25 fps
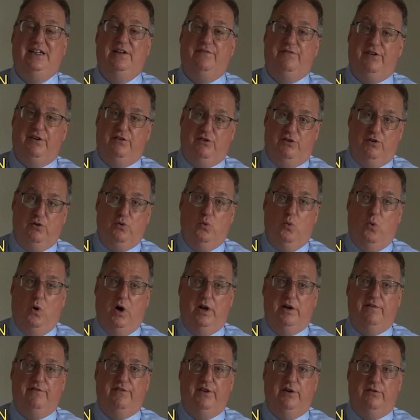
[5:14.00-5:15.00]
If you do
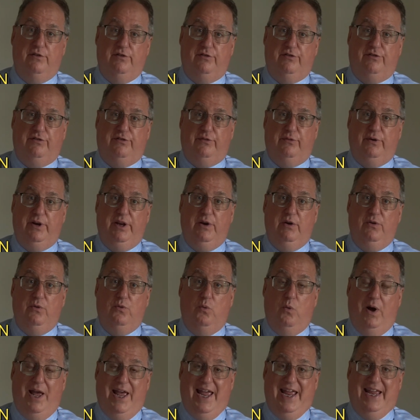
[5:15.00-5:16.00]
one of those 3
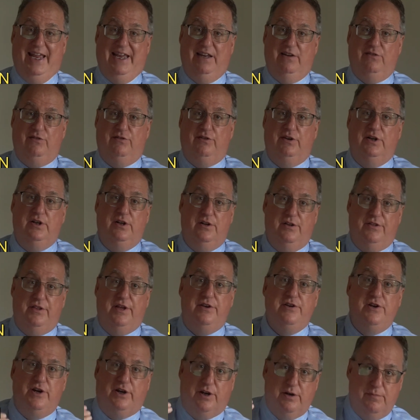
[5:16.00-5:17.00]
ways,
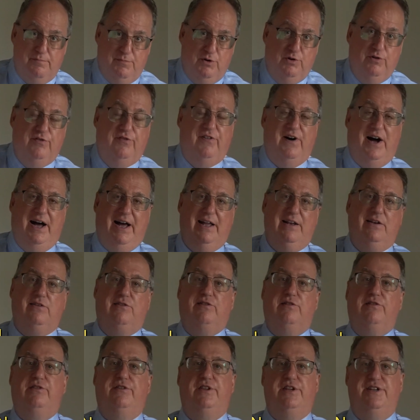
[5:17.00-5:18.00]
then you can move on
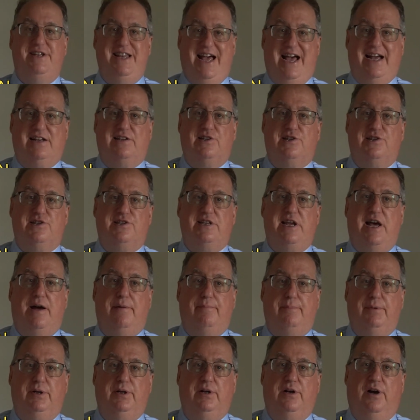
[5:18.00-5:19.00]
to the next
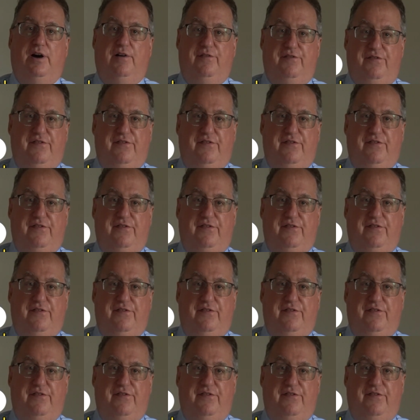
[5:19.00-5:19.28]
step of